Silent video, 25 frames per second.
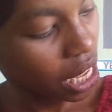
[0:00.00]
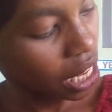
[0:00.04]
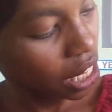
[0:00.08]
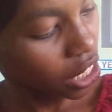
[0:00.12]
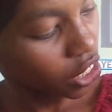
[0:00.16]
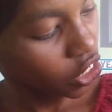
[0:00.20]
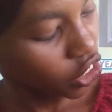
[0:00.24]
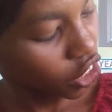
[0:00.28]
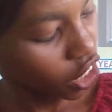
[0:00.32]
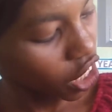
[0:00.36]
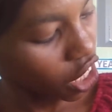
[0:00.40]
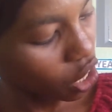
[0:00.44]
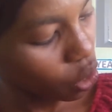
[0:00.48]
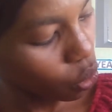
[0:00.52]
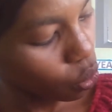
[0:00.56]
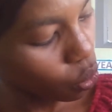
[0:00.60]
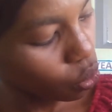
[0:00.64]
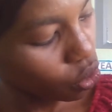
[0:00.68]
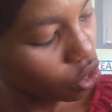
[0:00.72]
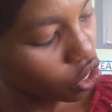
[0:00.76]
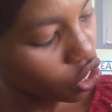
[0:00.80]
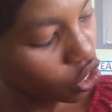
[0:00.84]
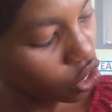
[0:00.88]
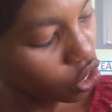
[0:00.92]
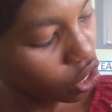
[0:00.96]
She
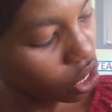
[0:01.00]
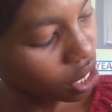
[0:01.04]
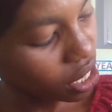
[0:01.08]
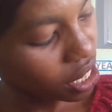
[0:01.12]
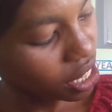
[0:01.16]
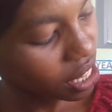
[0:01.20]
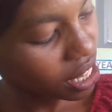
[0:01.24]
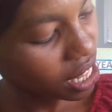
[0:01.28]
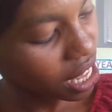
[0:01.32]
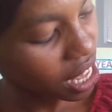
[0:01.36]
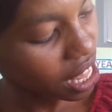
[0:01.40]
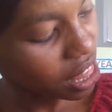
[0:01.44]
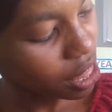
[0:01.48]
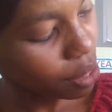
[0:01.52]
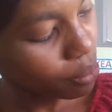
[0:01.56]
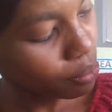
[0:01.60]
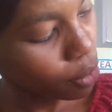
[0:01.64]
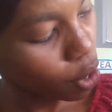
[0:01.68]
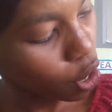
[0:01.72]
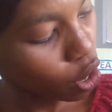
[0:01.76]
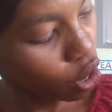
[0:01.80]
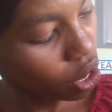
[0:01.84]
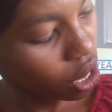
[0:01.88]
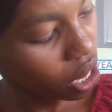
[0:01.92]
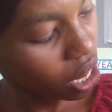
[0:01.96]
could not see the
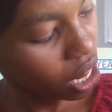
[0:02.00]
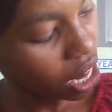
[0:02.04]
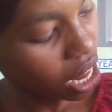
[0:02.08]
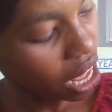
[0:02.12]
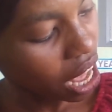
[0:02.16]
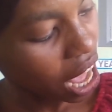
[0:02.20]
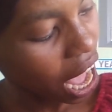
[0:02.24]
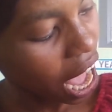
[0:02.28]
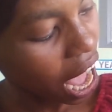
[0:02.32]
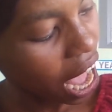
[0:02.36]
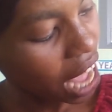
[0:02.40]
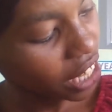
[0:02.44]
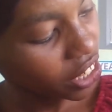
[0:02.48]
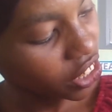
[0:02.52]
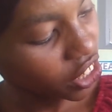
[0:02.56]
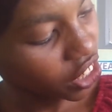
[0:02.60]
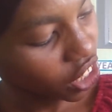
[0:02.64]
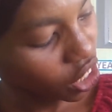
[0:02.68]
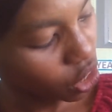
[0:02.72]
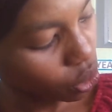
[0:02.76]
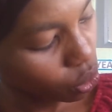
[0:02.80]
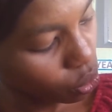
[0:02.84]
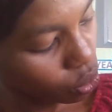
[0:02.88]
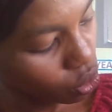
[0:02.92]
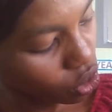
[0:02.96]
ball and
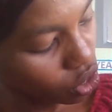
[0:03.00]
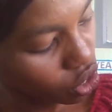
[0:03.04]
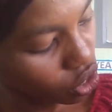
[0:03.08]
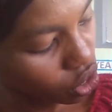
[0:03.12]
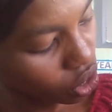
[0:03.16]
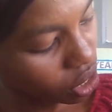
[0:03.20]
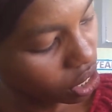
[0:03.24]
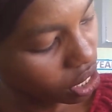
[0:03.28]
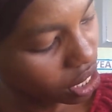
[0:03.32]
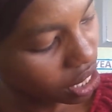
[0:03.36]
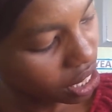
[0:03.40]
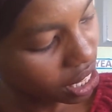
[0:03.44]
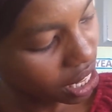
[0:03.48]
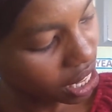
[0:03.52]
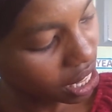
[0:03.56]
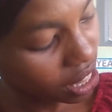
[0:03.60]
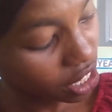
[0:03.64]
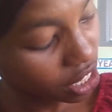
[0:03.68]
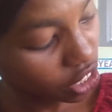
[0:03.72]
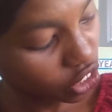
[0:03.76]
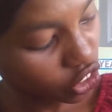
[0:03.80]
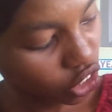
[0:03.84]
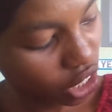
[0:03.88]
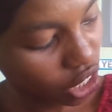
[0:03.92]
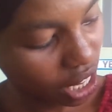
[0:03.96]
she could not see
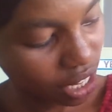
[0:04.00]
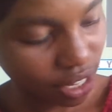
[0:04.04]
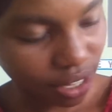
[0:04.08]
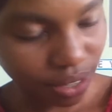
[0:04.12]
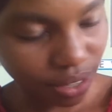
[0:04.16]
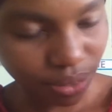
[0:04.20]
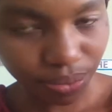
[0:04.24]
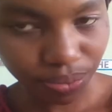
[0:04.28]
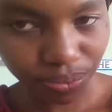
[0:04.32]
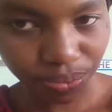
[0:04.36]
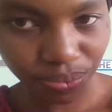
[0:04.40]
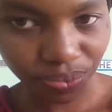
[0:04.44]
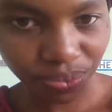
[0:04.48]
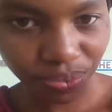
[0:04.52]
the shed.